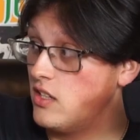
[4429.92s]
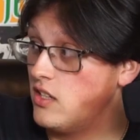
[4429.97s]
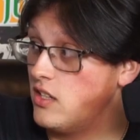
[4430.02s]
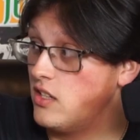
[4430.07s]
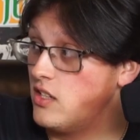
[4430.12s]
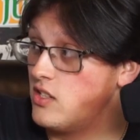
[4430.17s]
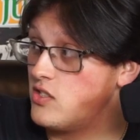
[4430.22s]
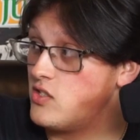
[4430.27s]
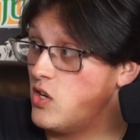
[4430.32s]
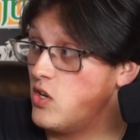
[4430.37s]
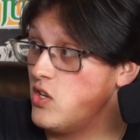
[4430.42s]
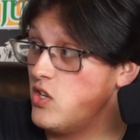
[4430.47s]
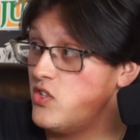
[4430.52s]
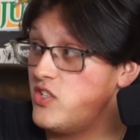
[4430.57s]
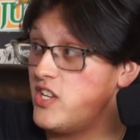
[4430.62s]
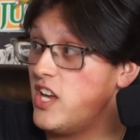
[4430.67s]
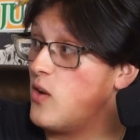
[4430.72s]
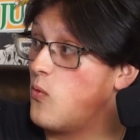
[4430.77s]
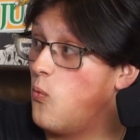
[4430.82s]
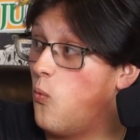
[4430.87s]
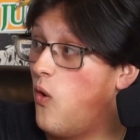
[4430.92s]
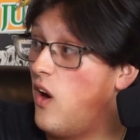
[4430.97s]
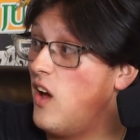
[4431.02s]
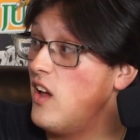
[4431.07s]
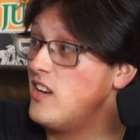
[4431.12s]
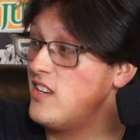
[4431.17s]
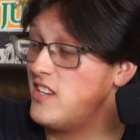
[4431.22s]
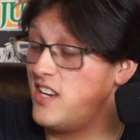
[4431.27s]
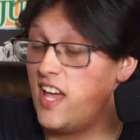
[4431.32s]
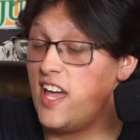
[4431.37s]
So you take
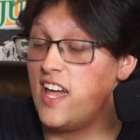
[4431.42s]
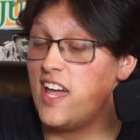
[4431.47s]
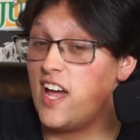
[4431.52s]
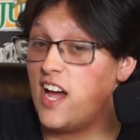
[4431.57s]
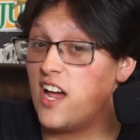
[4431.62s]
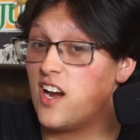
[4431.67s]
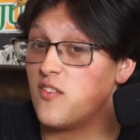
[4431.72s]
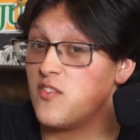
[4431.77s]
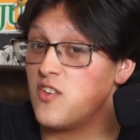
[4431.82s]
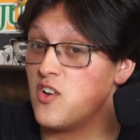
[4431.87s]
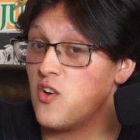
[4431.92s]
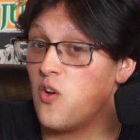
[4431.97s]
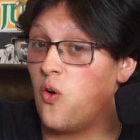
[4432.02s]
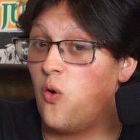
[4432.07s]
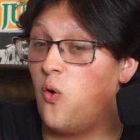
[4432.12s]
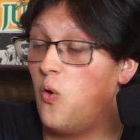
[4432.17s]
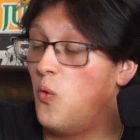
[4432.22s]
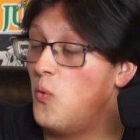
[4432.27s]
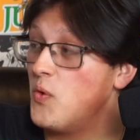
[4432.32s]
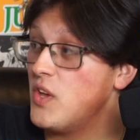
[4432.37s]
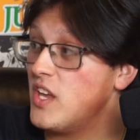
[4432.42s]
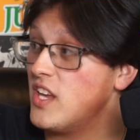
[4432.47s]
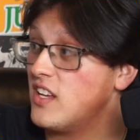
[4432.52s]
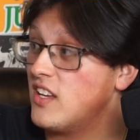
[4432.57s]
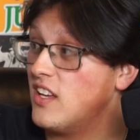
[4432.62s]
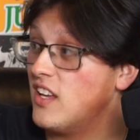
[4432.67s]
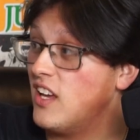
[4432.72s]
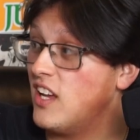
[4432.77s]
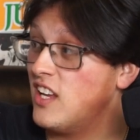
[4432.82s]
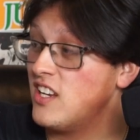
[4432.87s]
one day out of your whole week
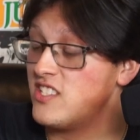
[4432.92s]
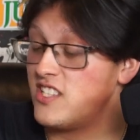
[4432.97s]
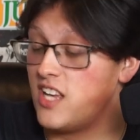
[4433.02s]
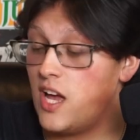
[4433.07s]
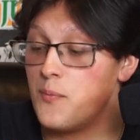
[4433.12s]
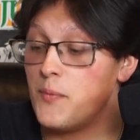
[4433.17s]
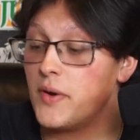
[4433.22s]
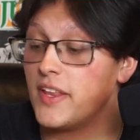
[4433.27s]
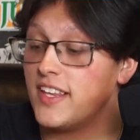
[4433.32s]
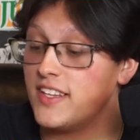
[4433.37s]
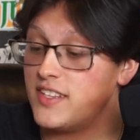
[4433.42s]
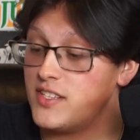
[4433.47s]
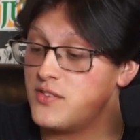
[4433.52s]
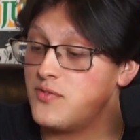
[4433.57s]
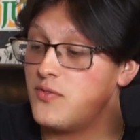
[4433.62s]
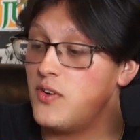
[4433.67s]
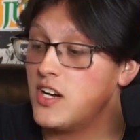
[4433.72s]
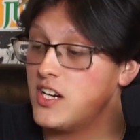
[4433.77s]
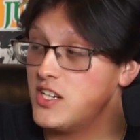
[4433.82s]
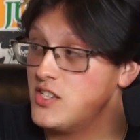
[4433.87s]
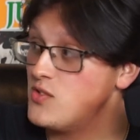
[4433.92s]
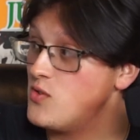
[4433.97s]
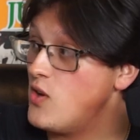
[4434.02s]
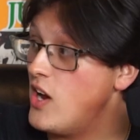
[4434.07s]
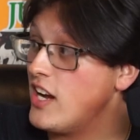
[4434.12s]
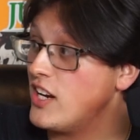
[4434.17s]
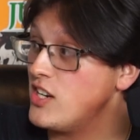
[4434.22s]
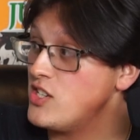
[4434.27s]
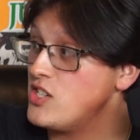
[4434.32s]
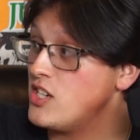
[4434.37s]
and you say, I'm going to get this fucking
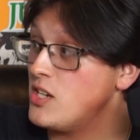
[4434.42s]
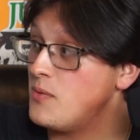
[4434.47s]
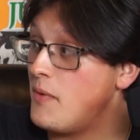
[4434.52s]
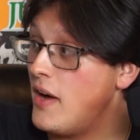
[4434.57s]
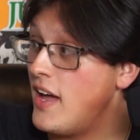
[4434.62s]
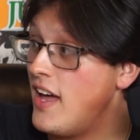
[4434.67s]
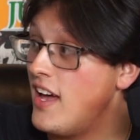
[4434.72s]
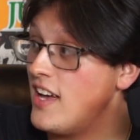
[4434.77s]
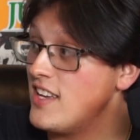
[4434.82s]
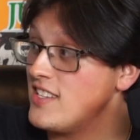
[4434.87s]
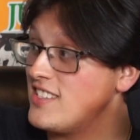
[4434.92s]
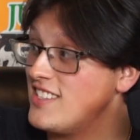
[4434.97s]
dragon shit up my ass.